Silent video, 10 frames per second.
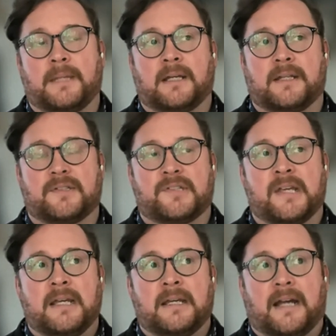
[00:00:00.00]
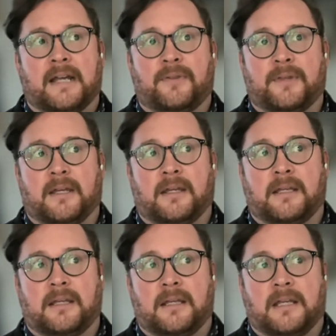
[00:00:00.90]
Because I think
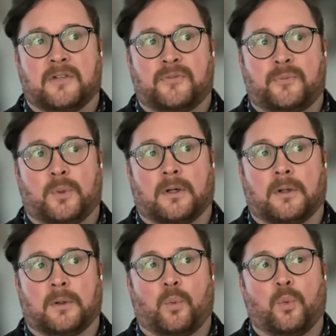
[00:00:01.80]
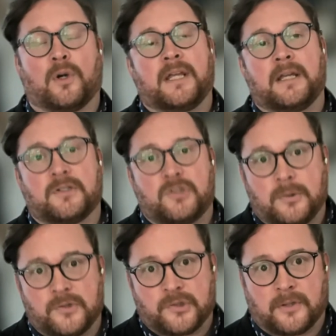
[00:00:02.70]
if we're working
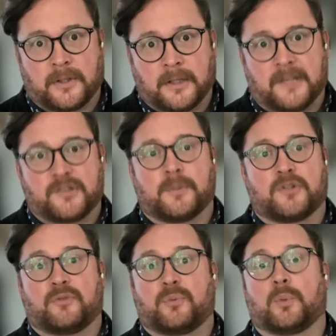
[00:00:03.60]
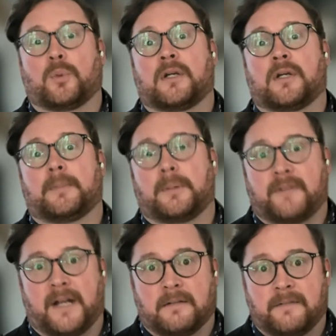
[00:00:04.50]
to serve our customers, if we're working to
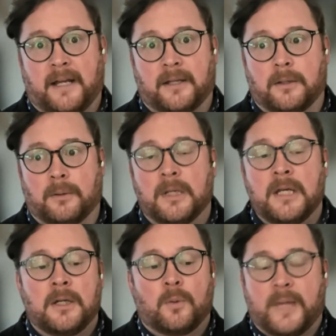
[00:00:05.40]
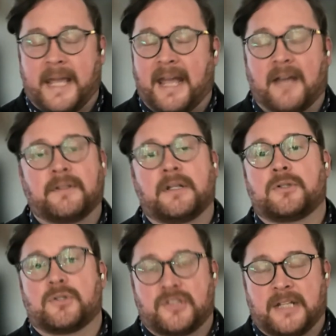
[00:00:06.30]
provide value, we have an
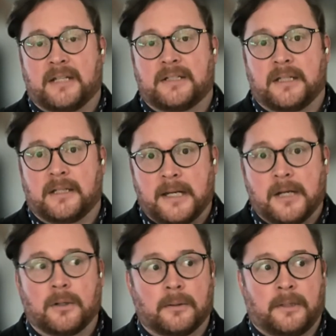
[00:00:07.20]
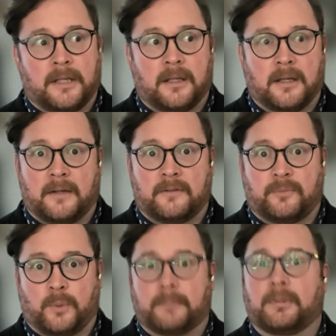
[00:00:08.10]
understanding inherently of
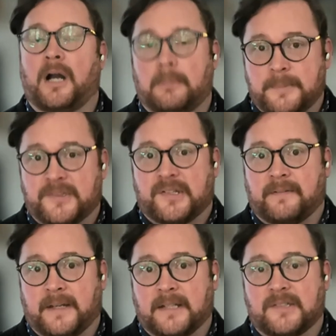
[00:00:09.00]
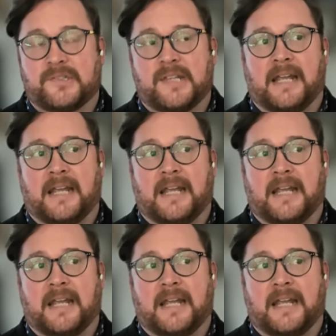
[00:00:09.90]
what problems they face.